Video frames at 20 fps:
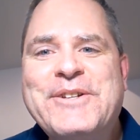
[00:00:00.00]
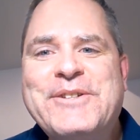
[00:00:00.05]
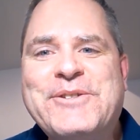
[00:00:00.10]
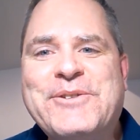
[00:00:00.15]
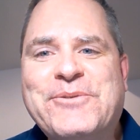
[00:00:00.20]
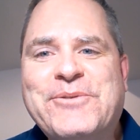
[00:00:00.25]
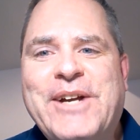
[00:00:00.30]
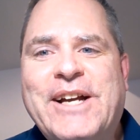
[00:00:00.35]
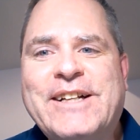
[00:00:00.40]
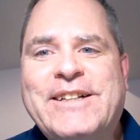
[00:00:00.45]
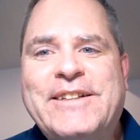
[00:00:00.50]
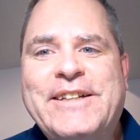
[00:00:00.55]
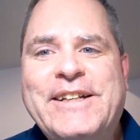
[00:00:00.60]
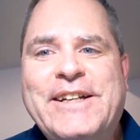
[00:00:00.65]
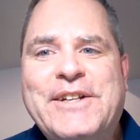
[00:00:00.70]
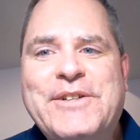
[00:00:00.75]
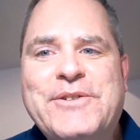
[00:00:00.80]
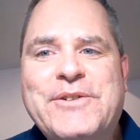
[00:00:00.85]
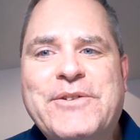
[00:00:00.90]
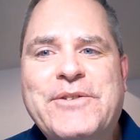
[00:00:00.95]
Directly
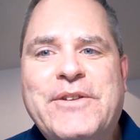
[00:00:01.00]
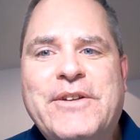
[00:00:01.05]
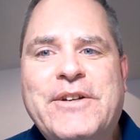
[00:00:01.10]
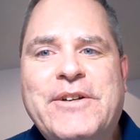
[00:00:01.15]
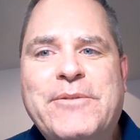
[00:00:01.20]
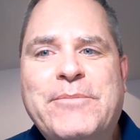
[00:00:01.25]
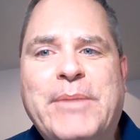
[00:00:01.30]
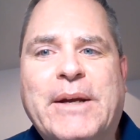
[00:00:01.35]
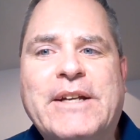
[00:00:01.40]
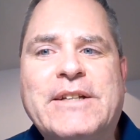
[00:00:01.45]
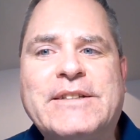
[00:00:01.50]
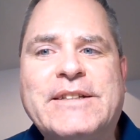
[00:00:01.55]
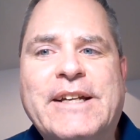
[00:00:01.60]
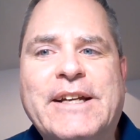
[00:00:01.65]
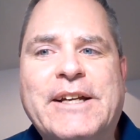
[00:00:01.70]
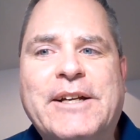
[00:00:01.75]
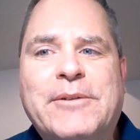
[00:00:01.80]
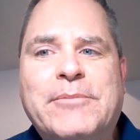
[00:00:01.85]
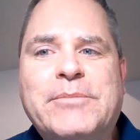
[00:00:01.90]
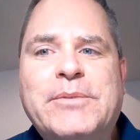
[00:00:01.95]
under their base
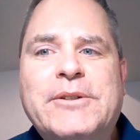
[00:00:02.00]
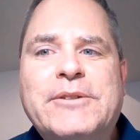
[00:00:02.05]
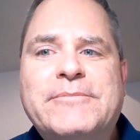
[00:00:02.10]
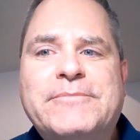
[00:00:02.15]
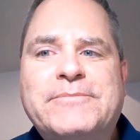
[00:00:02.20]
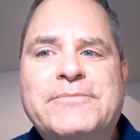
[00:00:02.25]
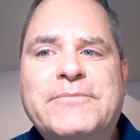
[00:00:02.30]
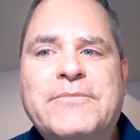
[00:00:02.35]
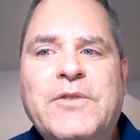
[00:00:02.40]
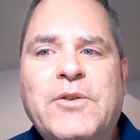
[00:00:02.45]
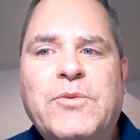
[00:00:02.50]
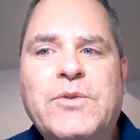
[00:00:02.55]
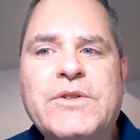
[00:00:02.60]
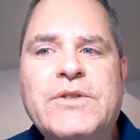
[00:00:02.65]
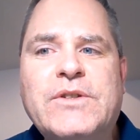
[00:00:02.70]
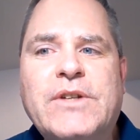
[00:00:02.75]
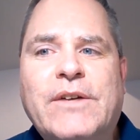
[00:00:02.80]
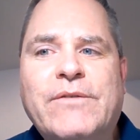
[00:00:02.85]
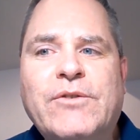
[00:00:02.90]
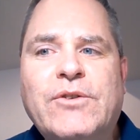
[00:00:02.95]
camp
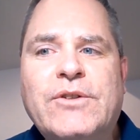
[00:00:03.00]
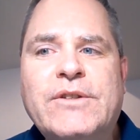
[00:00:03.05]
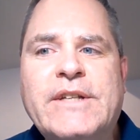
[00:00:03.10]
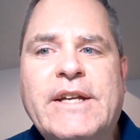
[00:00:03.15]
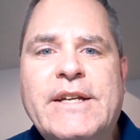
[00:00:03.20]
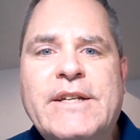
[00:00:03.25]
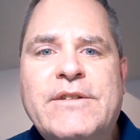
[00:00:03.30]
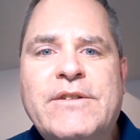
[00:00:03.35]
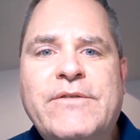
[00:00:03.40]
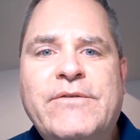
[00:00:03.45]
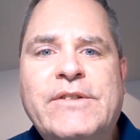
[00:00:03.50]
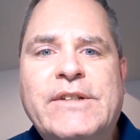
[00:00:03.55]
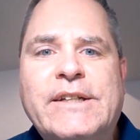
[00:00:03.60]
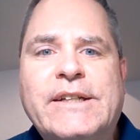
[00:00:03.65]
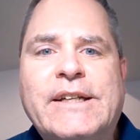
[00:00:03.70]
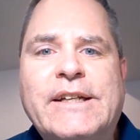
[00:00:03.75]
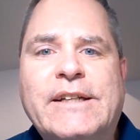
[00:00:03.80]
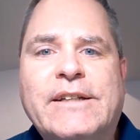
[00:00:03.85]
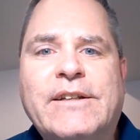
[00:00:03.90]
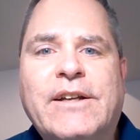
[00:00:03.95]
was several days of
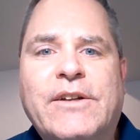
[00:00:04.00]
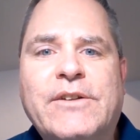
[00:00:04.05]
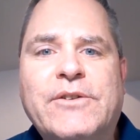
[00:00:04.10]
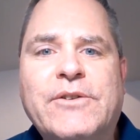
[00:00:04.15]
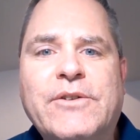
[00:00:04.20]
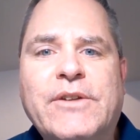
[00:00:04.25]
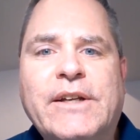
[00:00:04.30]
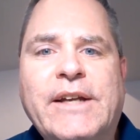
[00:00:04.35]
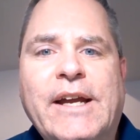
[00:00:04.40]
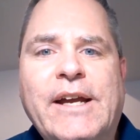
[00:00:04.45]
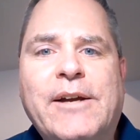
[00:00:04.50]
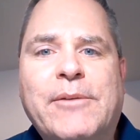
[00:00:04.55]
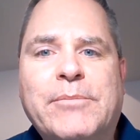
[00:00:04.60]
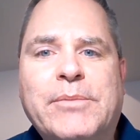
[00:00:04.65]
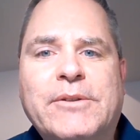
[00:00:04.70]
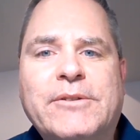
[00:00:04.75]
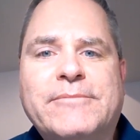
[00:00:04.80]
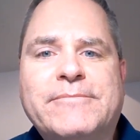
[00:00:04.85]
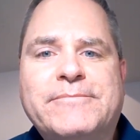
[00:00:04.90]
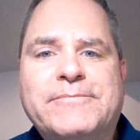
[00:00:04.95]
digging under the
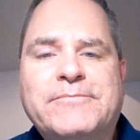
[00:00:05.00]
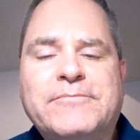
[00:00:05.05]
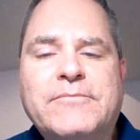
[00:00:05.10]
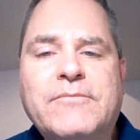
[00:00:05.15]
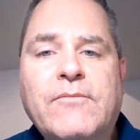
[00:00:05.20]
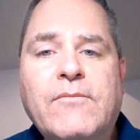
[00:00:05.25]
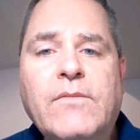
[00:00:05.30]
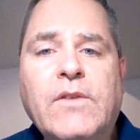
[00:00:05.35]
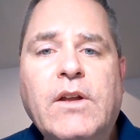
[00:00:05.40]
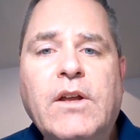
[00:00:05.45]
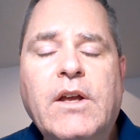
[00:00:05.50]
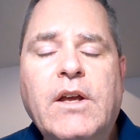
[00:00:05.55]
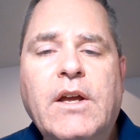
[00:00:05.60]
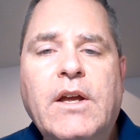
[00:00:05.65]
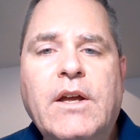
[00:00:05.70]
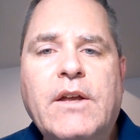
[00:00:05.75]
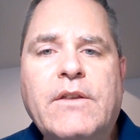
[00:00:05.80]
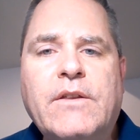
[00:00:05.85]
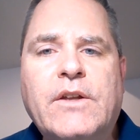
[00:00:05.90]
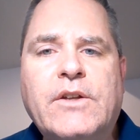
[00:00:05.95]
camp.
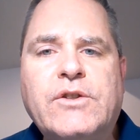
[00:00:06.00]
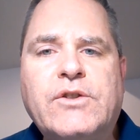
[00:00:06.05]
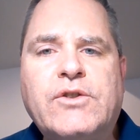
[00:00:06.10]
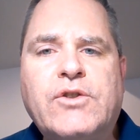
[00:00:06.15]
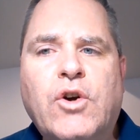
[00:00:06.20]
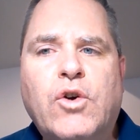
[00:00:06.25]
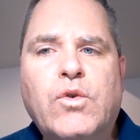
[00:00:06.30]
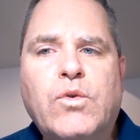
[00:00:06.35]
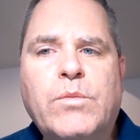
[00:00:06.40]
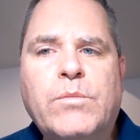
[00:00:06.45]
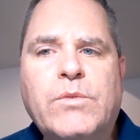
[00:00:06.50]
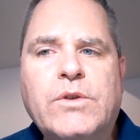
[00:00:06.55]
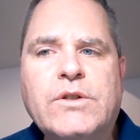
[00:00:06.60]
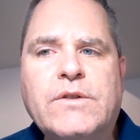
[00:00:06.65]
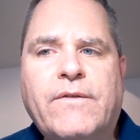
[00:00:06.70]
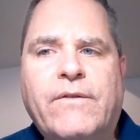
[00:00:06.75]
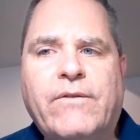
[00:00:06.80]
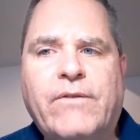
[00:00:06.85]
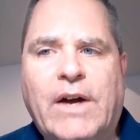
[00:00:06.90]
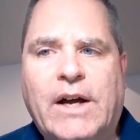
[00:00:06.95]
The tomb
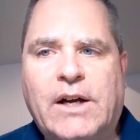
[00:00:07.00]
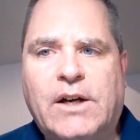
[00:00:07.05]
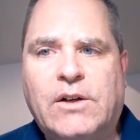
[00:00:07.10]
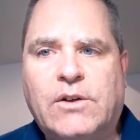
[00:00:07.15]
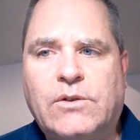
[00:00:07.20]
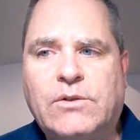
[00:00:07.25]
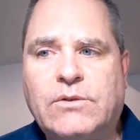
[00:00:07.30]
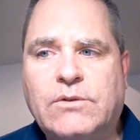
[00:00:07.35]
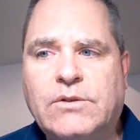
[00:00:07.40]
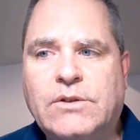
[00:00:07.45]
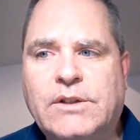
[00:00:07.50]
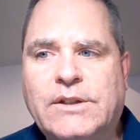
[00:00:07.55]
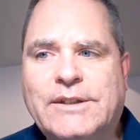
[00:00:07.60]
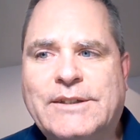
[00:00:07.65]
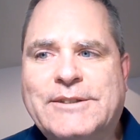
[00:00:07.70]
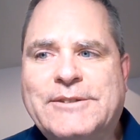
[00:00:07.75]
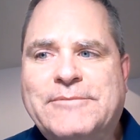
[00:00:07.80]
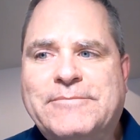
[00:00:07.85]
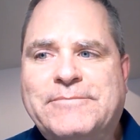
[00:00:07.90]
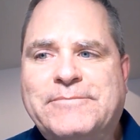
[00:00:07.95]
was found.
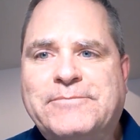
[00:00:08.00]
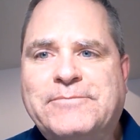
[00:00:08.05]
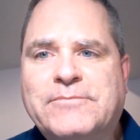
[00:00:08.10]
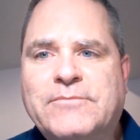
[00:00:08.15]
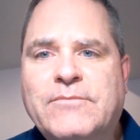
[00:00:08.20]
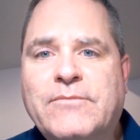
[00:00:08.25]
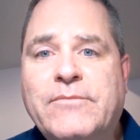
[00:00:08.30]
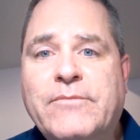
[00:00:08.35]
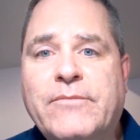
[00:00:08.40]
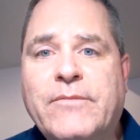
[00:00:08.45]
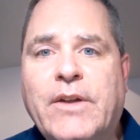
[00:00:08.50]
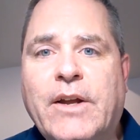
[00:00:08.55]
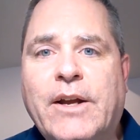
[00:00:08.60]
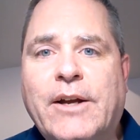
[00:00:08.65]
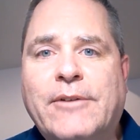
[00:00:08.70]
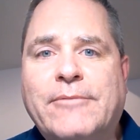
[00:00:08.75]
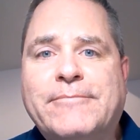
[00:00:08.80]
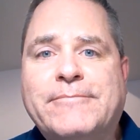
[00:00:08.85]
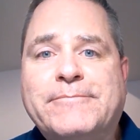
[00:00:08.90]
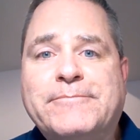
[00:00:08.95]

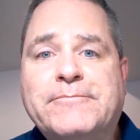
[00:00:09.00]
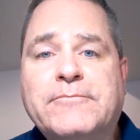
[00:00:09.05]
Yeah.